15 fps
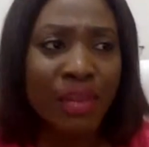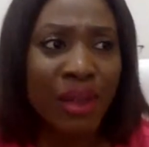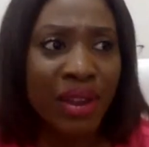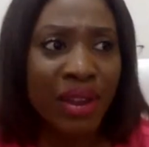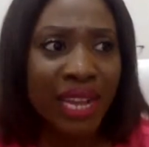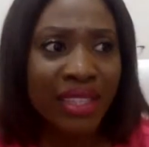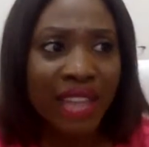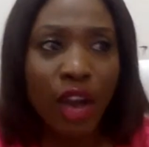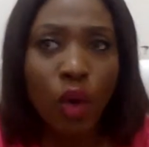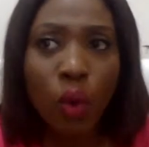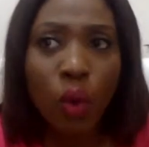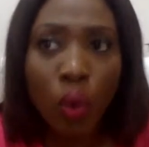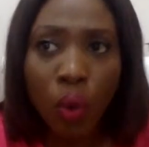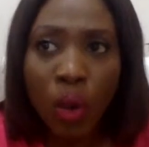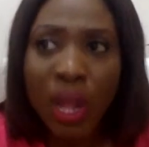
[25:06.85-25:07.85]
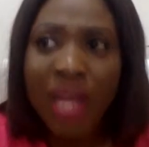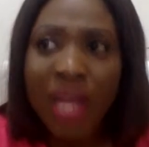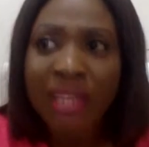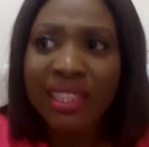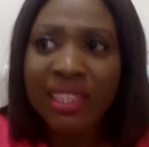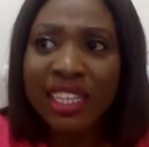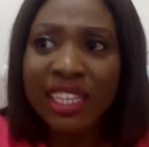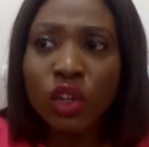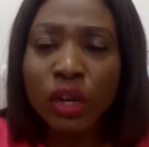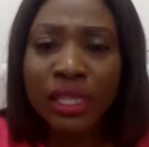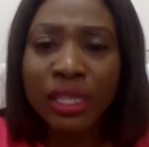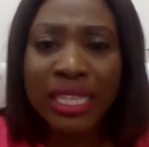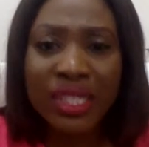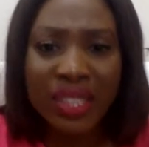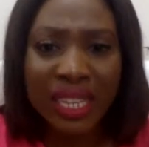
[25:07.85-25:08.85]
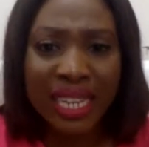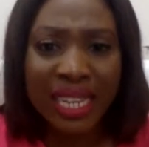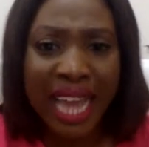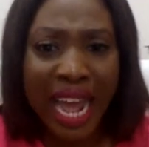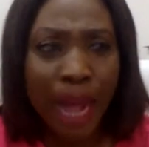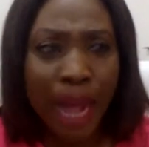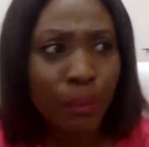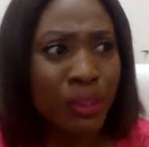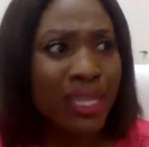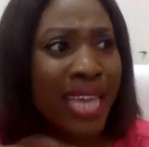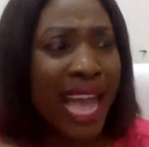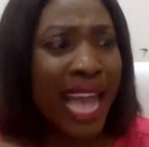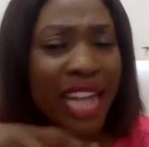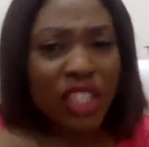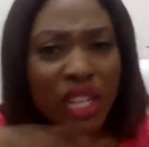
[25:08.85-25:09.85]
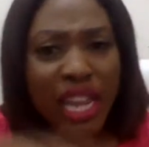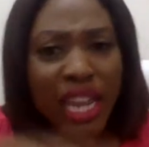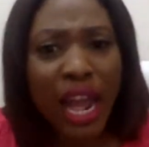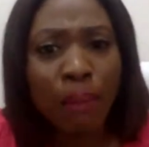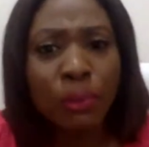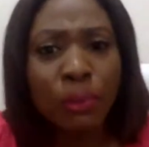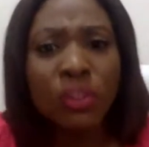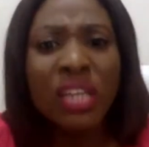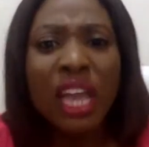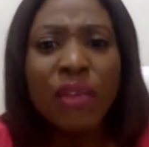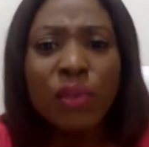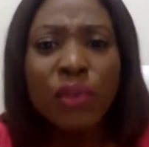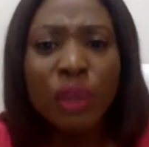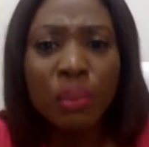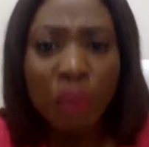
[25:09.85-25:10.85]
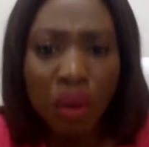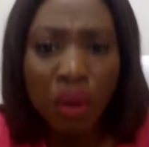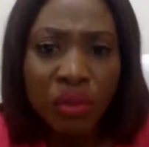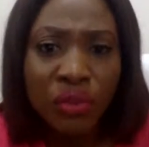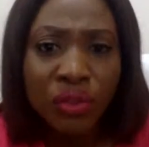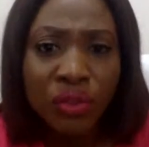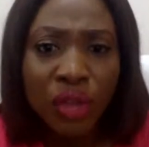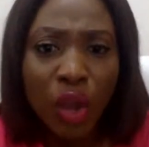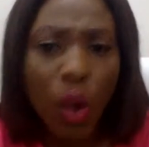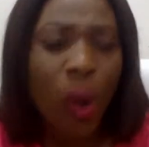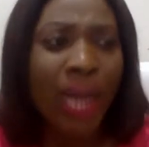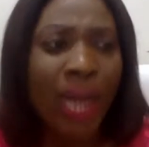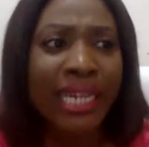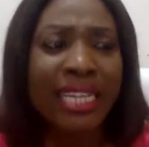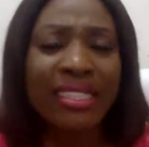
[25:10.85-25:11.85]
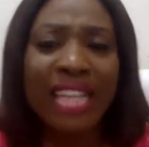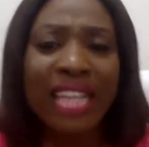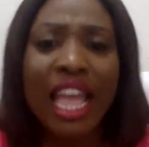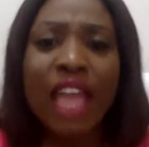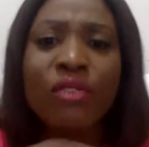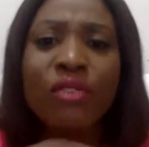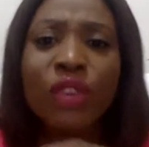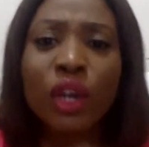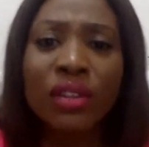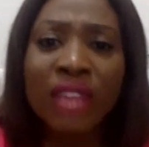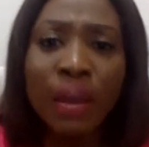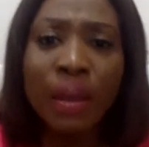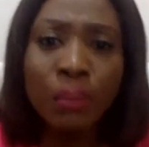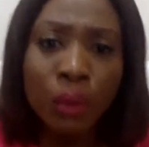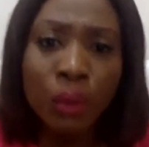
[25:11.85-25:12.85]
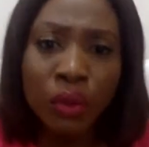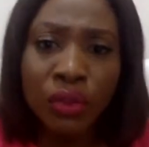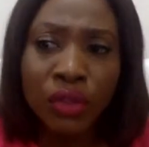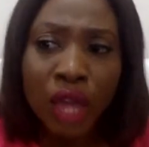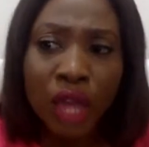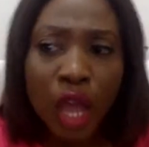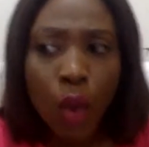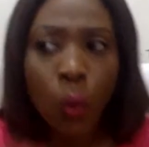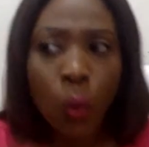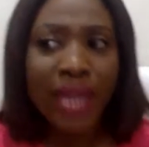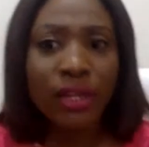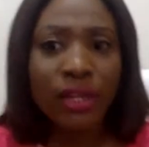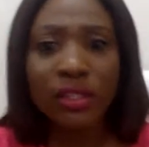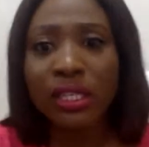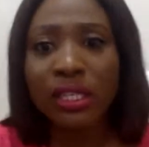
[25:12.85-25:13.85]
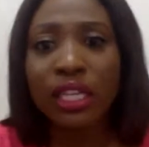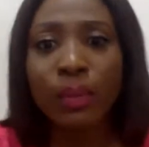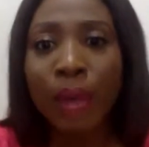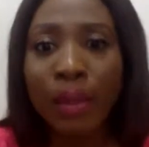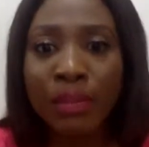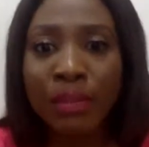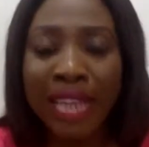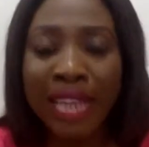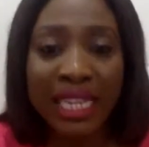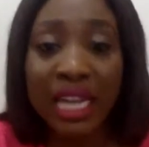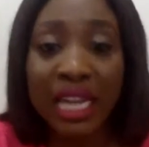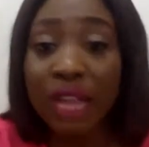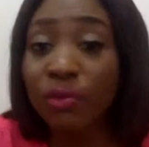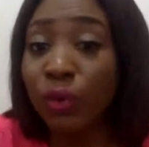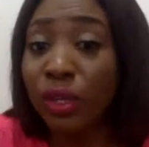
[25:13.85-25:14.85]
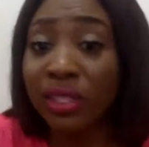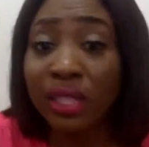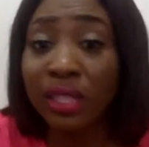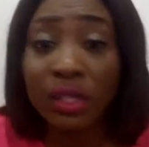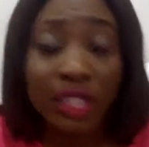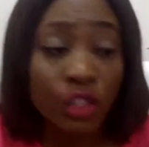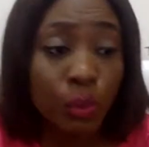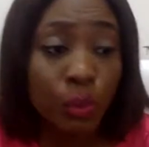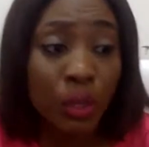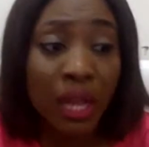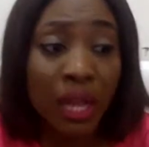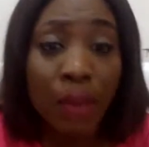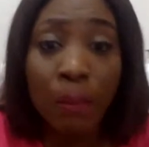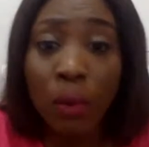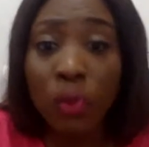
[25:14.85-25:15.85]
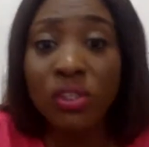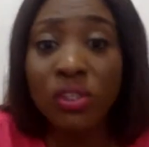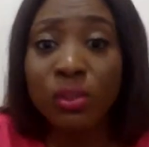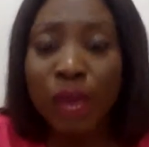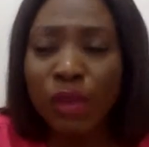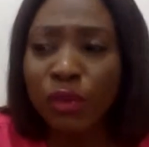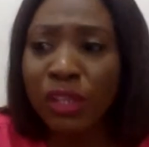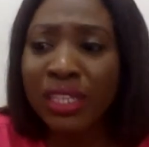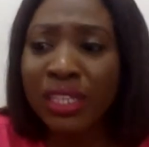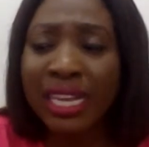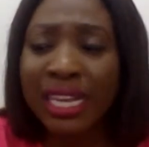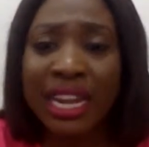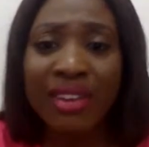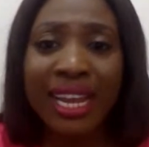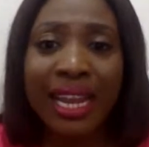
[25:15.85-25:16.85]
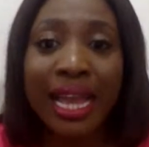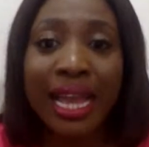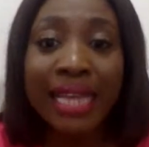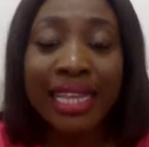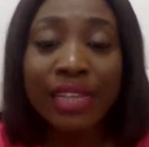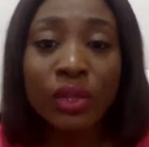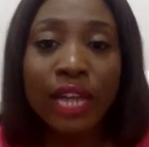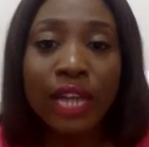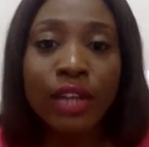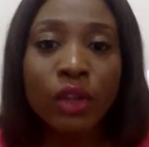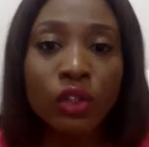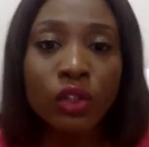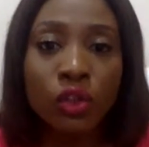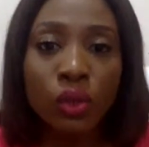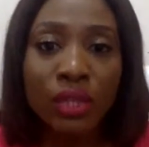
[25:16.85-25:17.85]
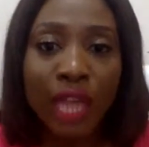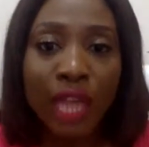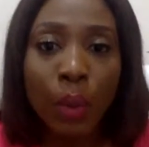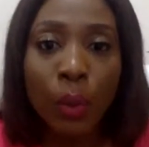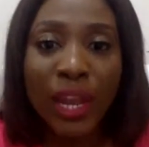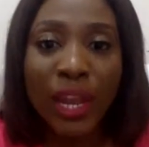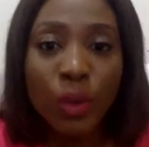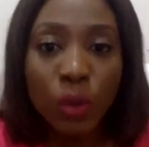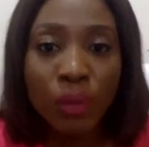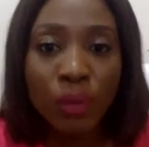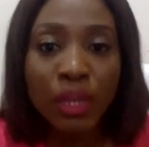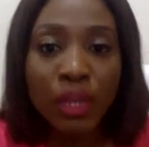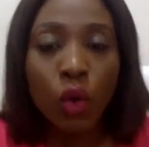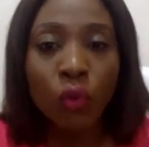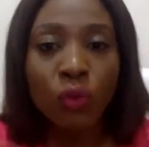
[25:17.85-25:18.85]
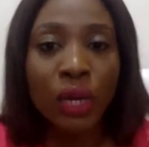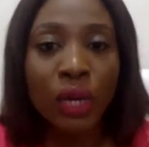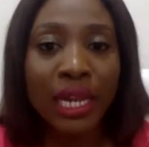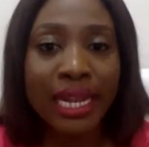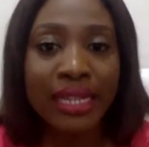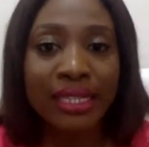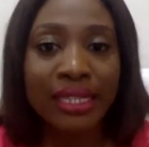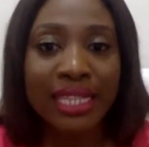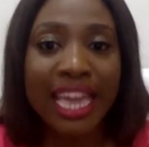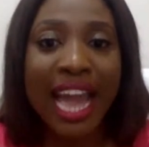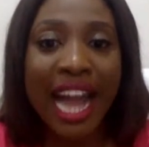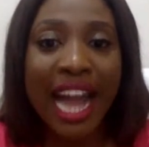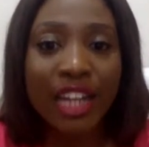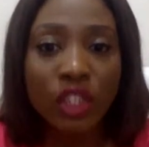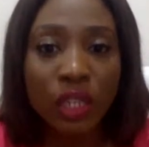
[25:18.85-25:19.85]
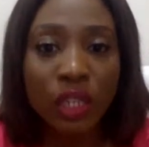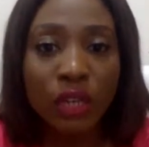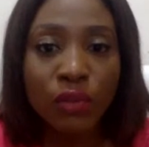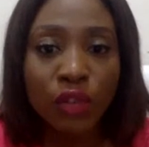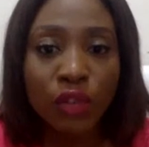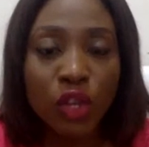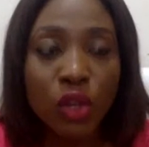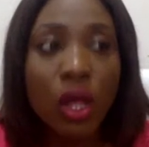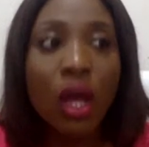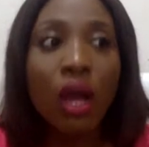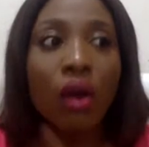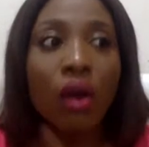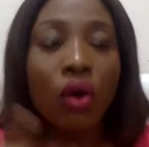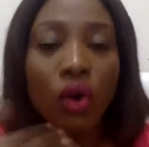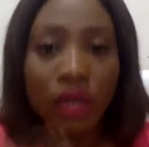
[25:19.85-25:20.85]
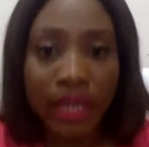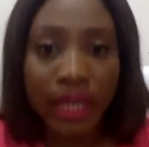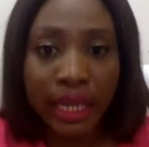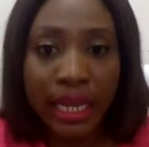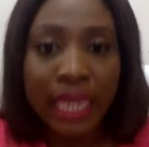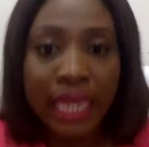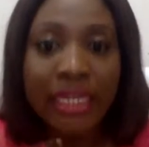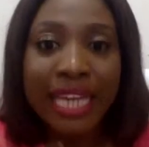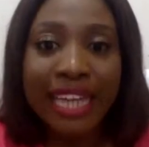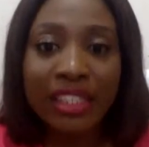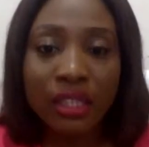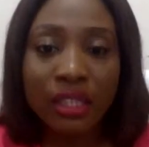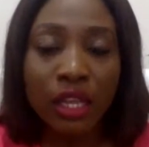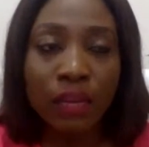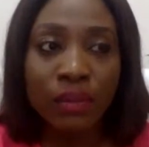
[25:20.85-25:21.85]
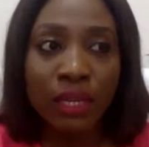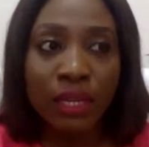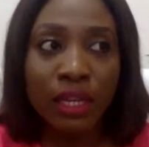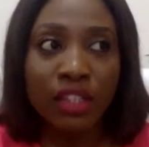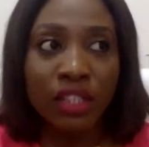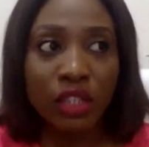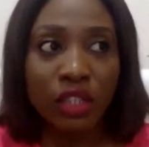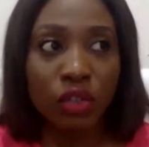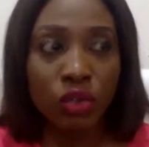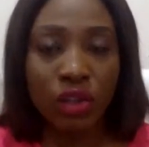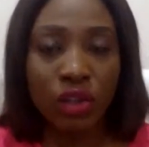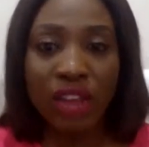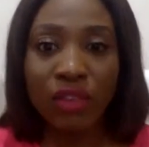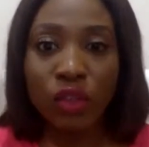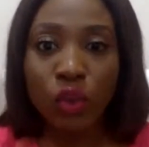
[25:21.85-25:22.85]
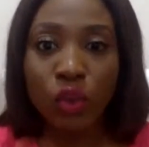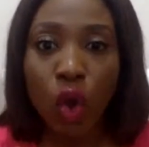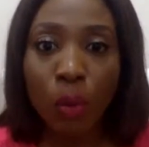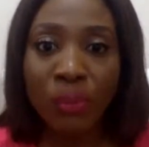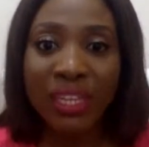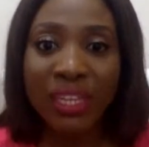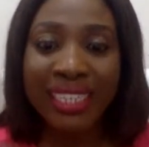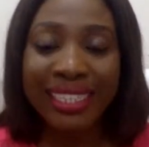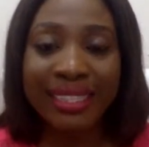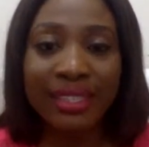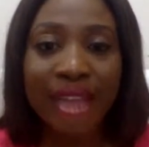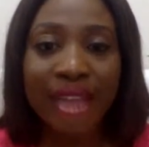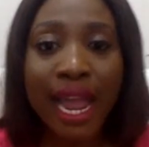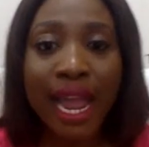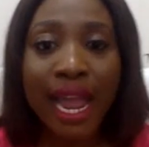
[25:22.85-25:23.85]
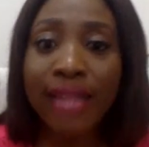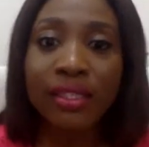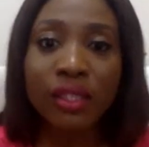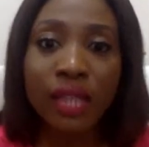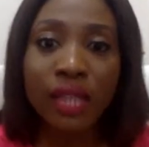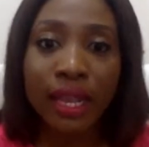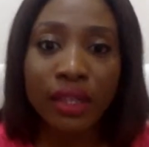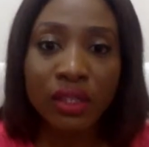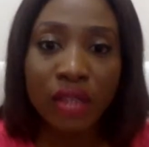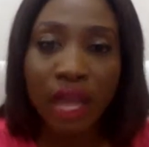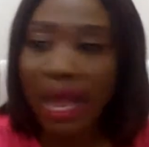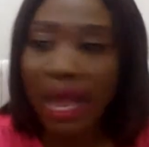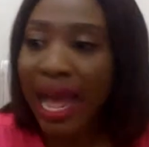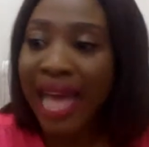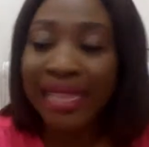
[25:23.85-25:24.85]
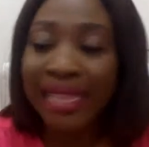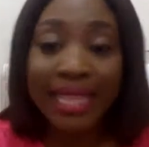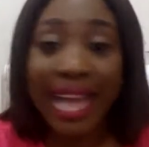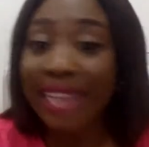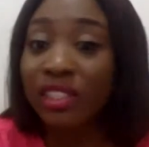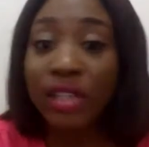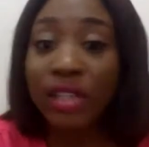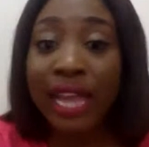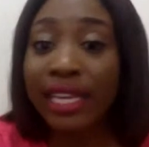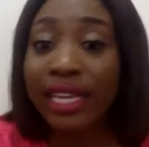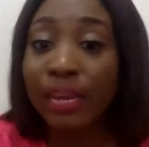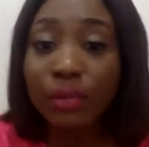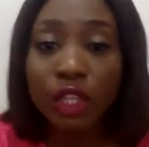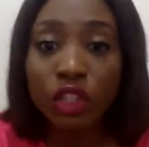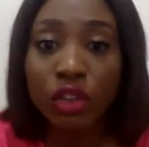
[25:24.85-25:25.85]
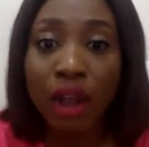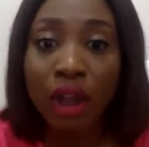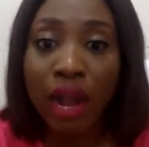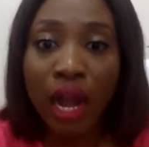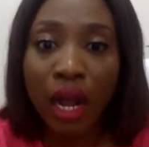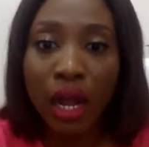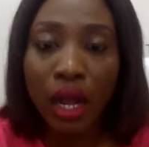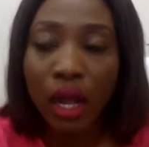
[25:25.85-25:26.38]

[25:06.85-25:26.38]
I realized that, oh, this horny thing that happens, it actually happens every month, or at least every other month. Why does it keep happening? And then I voiced out and spoke amongst my friends, and I realized that's when I got to know that when women ovulate, they actually feel horny. Their sexual drive is up. They desire sex. And I kept a tracker.